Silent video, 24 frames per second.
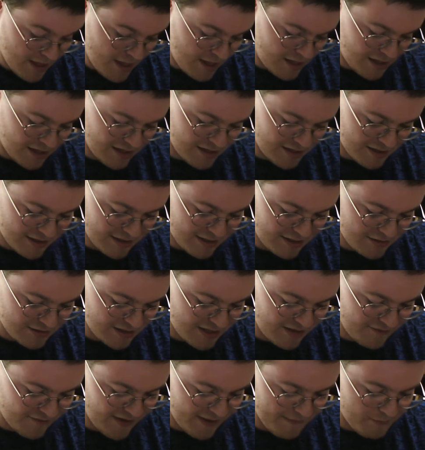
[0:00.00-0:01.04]
Here's a
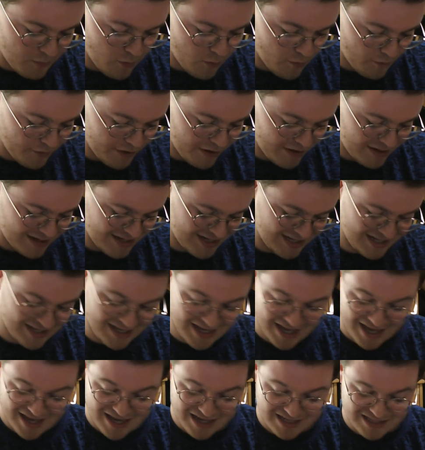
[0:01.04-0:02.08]
Vaporeon
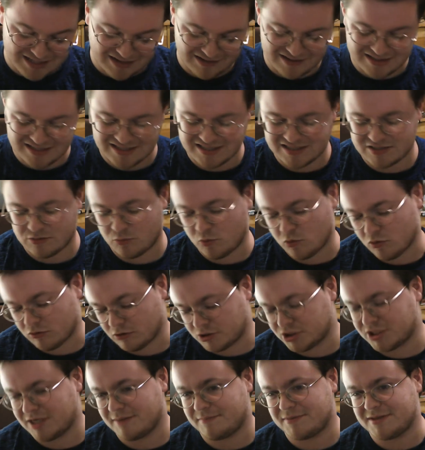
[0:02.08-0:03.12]
EX. Now this is a World
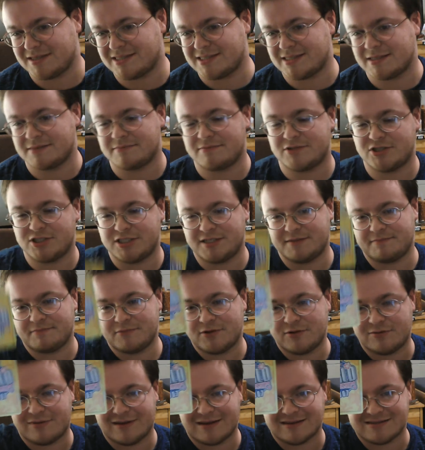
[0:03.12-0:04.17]
Championship
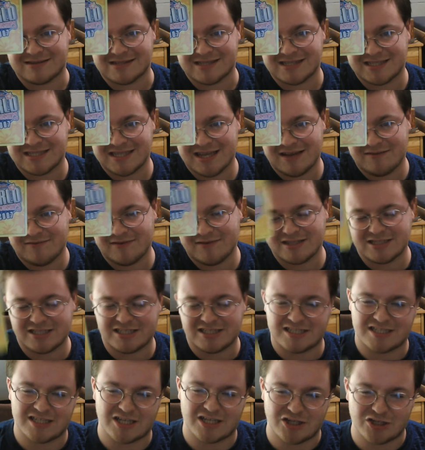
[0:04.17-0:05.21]
2007,
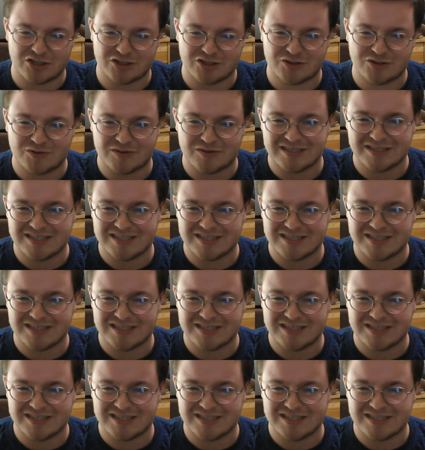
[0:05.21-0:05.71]
so